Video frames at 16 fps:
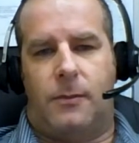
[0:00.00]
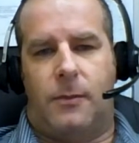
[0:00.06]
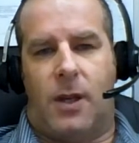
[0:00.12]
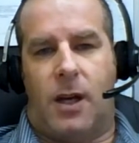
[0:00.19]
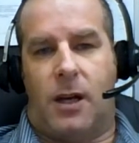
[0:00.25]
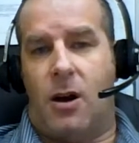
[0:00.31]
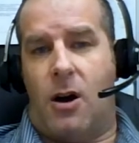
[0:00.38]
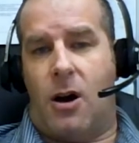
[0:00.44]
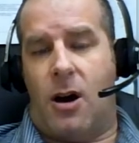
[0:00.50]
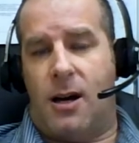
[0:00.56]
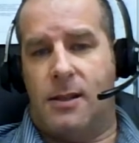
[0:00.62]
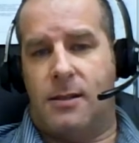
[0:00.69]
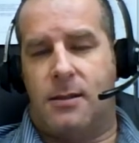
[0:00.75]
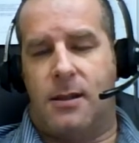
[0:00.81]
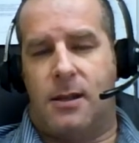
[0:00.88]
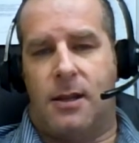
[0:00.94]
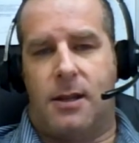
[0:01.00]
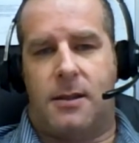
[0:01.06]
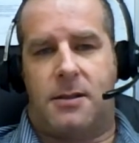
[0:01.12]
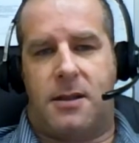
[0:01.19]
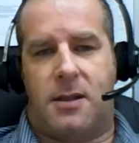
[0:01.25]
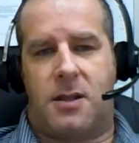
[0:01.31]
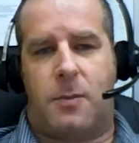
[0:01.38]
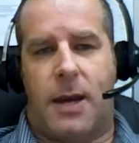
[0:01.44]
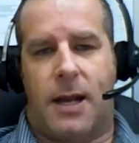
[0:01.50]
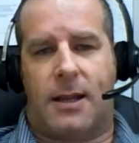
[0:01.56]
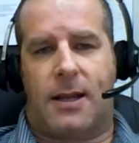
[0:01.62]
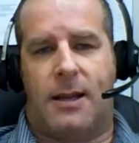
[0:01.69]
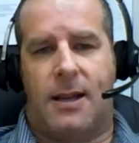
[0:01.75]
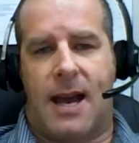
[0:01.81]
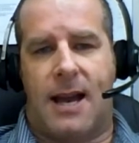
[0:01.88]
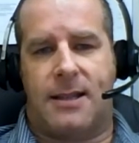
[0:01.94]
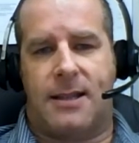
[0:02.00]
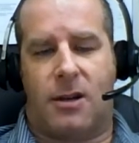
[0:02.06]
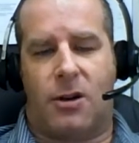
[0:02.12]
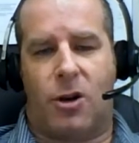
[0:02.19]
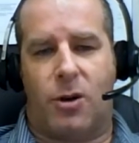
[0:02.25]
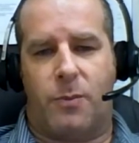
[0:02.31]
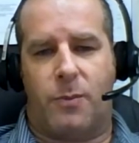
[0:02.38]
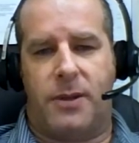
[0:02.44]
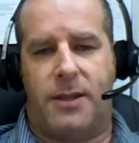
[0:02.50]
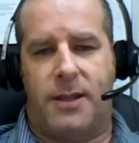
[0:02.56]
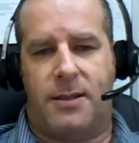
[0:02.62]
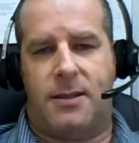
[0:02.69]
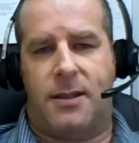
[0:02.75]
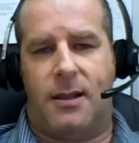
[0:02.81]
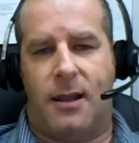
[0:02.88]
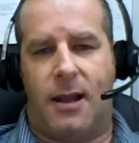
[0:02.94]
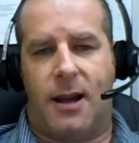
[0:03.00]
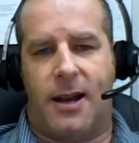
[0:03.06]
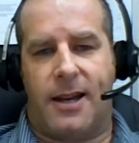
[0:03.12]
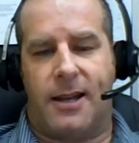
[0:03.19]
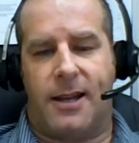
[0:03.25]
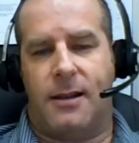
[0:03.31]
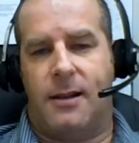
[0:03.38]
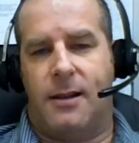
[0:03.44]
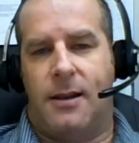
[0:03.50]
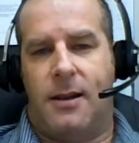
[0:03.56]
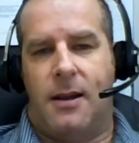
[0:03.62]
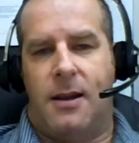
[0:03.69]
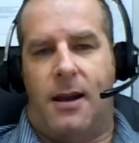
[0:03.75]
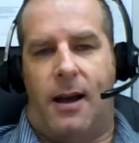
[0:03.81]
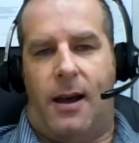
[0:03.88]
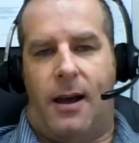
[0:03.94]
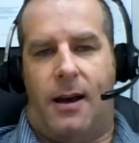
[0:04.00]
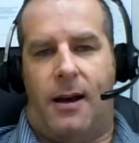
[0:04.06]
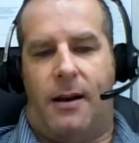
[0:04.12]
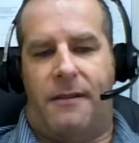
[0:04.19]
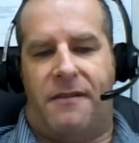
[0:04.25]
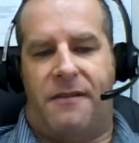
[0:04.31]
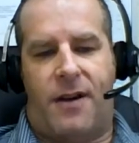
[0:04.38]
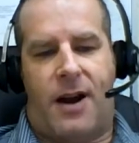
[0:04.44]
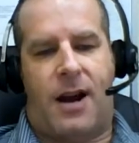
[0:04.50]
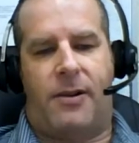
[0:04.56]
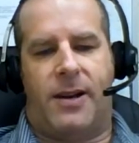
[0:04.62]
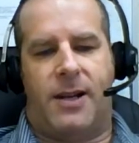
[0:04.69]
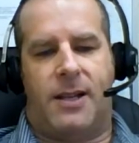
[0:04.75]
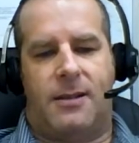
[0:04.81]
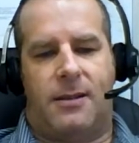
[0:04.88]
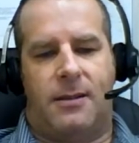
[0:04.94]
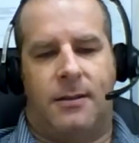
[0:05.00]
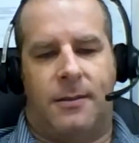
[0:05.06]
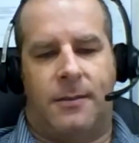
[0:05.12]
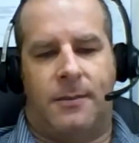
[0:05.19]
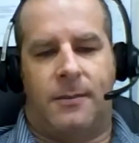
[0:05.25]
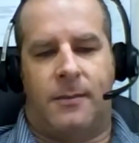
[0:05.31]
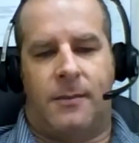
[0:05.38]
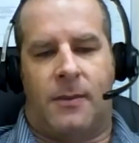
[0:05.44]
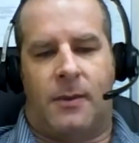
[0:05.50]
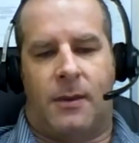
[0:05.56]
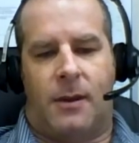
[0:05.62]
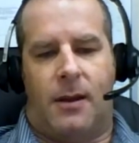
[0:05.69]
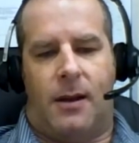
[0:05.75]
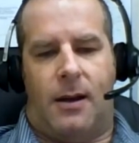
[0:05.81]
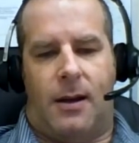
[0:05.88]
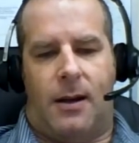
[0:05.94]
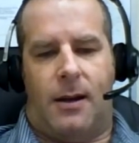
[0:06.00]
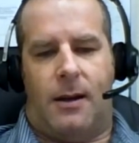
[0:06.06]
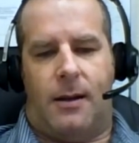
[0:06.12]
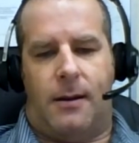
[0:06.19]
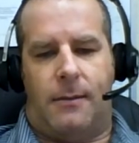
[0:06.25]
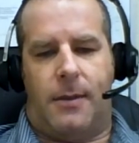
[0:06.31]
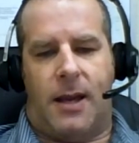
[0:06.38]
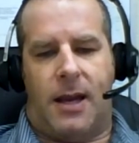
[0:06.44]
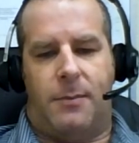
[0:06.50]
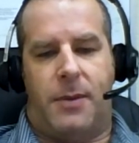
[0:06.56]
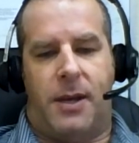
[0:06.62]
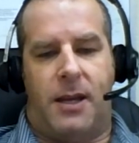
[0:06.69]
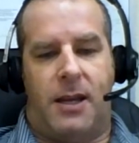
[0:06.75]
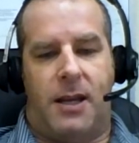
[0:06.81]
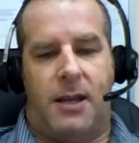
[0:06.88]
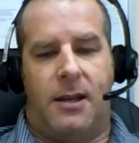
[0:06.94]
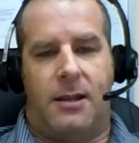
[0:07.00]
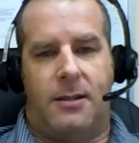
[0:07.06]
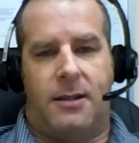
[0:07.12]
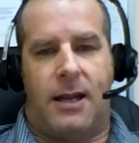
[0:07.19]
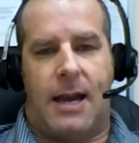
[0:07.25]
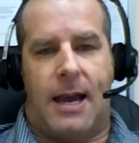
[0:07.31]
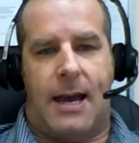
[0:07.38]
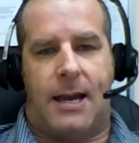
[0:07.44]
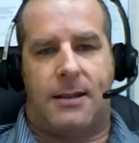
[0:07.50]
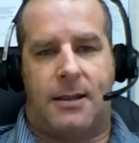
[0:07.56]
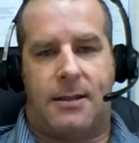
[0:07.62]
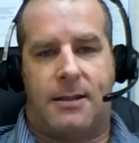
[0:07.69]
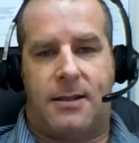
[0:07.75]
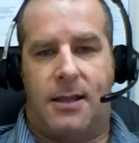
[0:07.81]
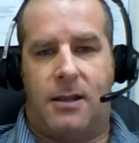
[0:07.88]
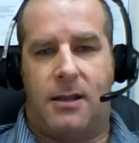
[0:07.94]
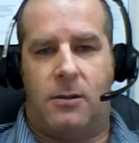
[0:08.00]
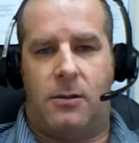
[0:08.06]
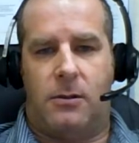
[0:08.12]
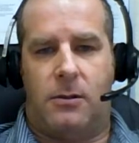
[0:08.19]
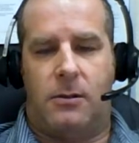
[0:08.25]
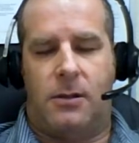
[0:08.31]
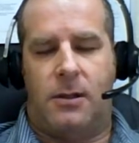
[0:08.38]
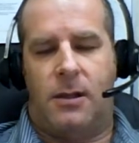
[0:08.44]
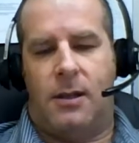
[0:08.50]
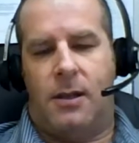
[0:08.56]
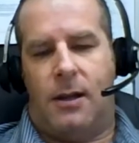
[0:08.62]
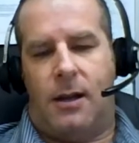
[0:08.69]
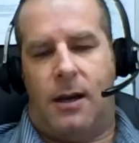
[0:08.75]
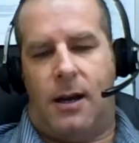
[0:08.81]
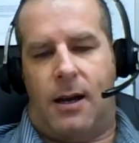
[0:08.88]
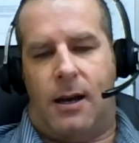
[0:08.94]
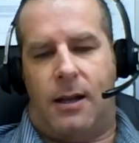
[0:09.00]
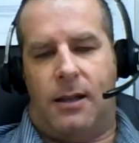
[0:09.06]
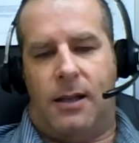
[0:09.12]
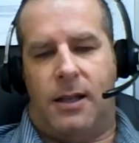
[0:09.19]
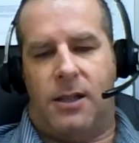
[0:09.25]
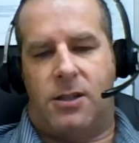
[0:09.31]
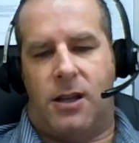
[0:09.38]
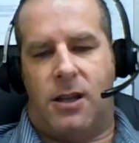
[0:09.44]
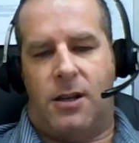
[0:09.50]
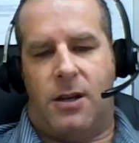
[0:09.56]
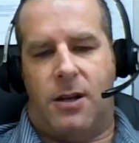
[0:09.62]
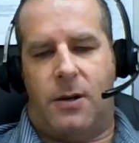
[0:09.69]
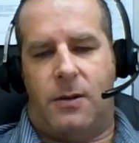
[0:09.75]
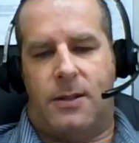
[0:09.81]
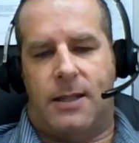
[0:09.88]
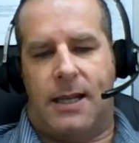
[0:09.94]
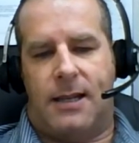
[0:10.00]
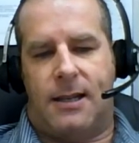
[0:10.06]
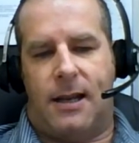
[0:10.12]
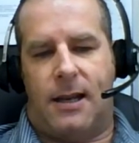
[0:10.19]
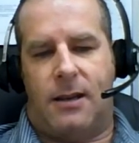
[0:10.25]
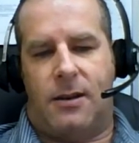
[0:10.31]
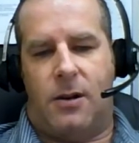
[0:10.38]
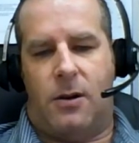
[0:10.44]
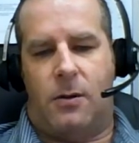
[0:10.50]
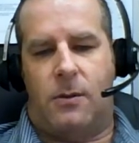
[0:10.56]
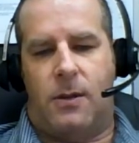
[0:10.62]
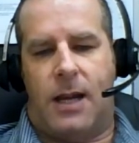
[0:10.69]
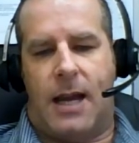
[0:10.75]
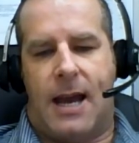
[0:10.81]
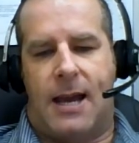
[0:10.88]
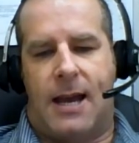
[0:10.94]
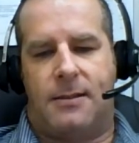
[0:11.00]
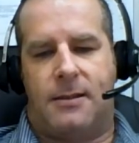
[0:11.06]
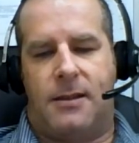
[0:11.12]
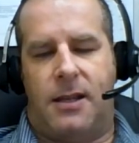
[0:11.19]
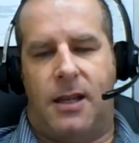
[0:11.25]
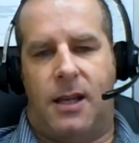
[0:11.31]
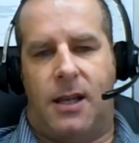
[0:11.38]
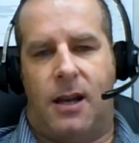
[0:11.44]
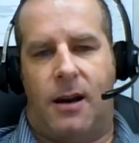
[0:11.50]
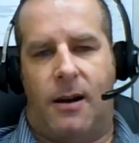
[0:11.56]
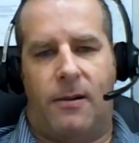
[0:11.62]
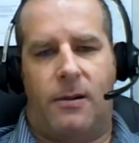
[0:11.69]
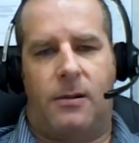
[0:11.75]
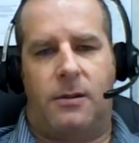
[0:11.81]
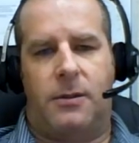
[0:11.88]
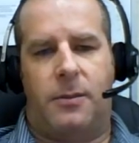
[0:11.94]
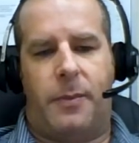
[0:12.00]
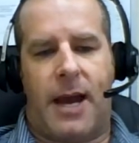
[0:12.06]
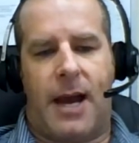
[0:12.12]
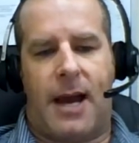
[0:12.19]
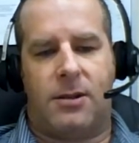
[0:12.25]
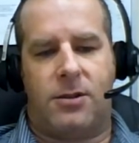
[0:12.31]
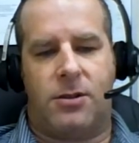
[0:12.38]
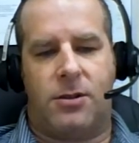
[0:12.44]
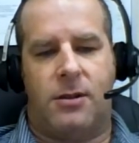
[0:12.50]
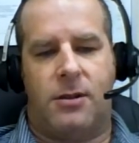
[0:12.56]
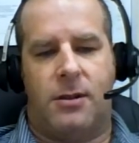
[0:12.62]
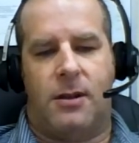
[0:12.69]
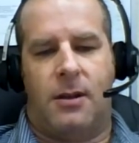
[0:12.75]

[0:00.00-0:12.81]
The cause is suspected as a herpes-like virus. It begins as a single lesion known as the Herald patch.